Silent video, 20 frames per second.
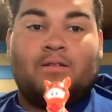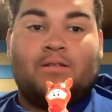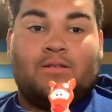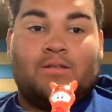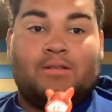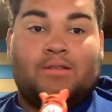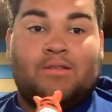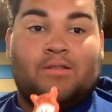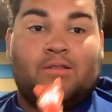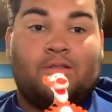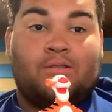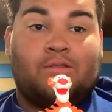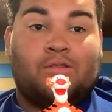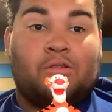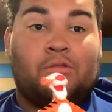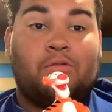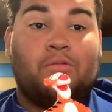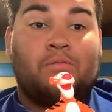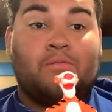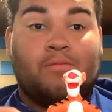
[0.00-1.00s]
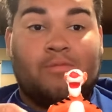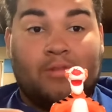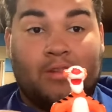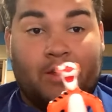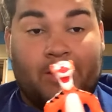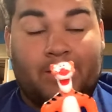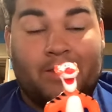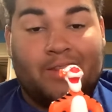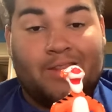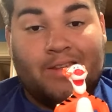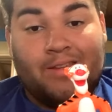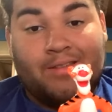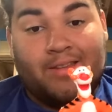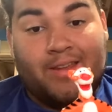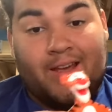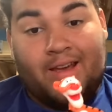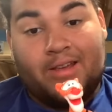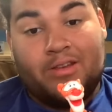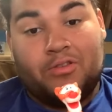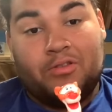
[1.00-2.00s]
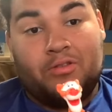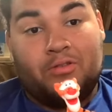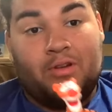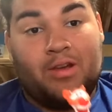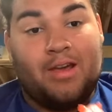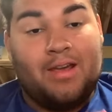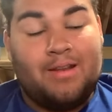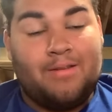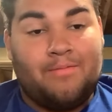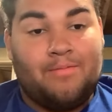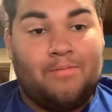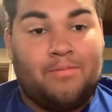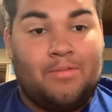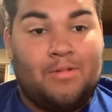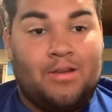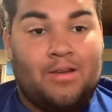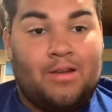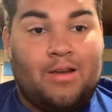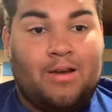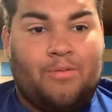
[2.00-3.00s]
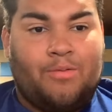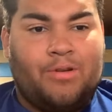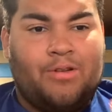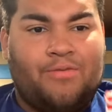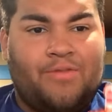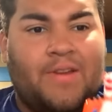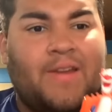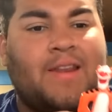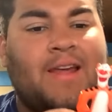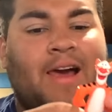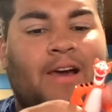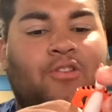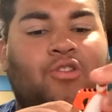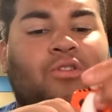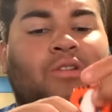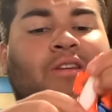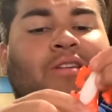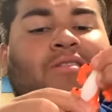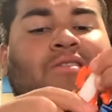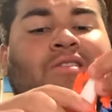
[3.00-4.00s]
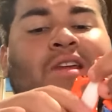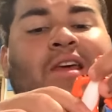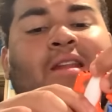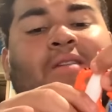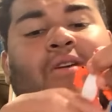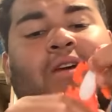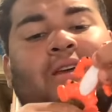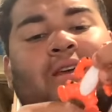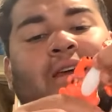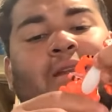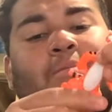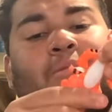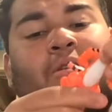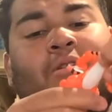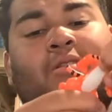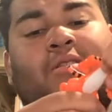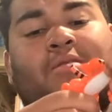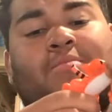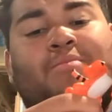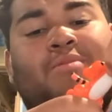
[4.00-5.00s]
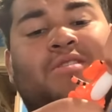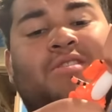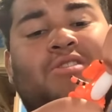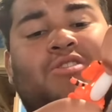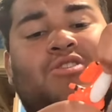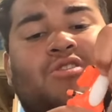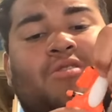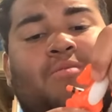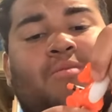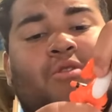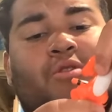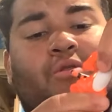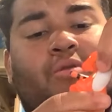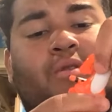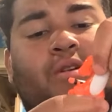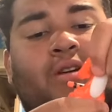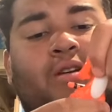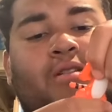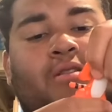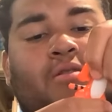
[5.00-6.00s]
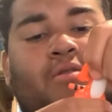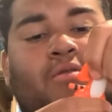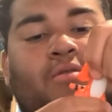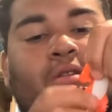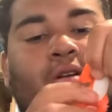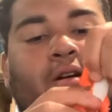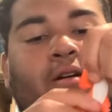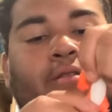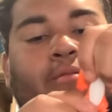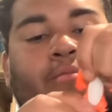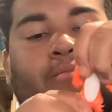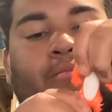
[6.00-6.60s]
So, look at this, guys. And I wonder if he could actually stand if I can get him in good position real quick. Hold on.